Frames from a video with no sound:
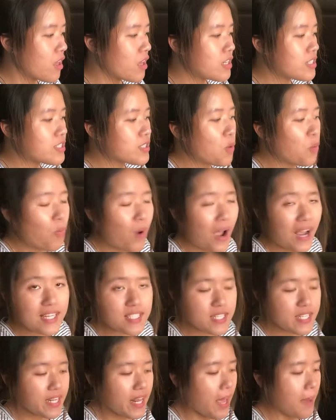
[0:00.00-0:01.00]
So why
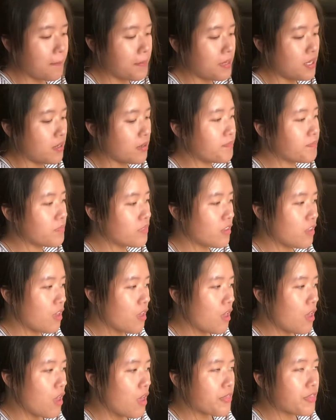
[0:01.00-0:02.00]
did it happen?
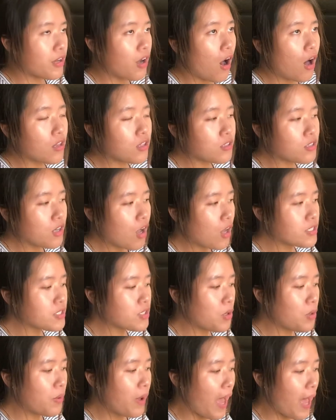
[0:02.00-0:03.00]
The Holocaust
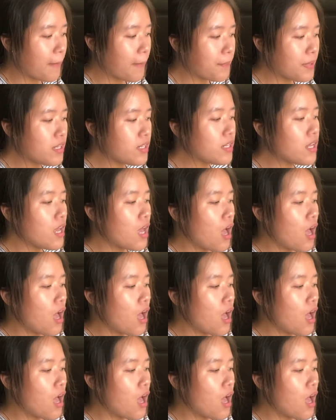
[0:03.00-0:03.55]
all happened